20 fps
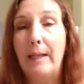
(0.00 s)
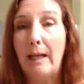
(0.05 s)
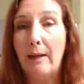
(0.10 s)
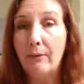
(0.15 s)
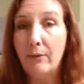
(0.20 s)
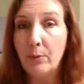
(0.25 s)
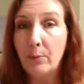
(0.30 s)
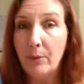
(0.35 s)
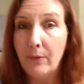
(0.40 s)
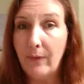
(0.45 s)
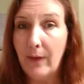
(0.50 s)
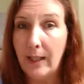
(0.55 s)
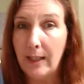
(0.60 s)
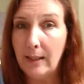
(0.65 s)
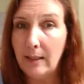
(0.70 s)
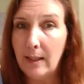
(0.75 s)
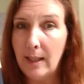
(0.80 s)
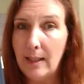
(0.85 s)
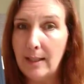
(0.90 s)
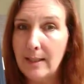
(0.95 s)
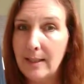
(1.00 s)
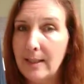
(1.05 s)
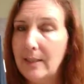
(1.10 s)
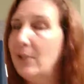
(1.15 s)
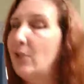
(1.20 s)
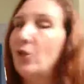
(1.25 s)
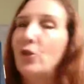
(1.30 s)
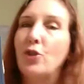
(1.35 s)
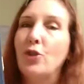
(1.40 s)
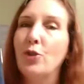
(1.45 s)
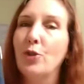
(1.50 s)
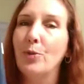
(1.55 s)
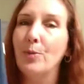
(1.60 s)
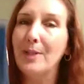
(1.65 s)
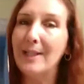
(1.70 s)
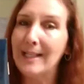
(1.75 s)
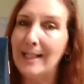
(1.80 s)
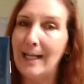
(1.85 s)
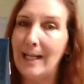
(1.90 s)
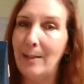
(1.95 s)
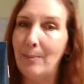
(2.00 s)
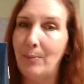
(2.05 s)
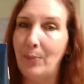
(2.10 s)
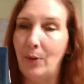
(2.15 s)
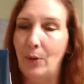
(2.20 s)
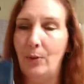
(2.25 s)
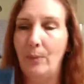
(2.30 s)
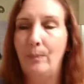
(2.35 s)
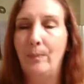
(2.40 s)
have the revitalized conditioner sample.